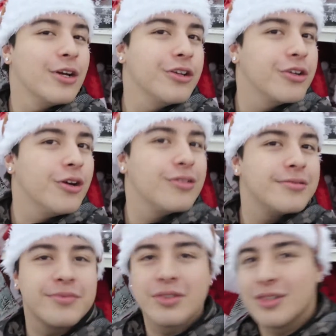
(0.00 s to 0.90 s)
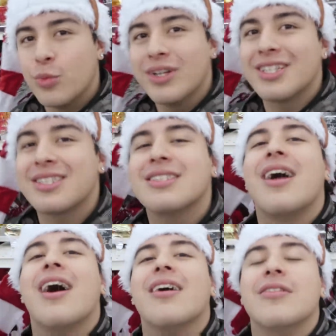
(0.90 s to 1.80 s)
there you go. We
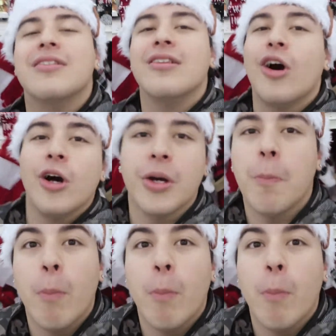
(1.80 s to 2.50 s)
styling on a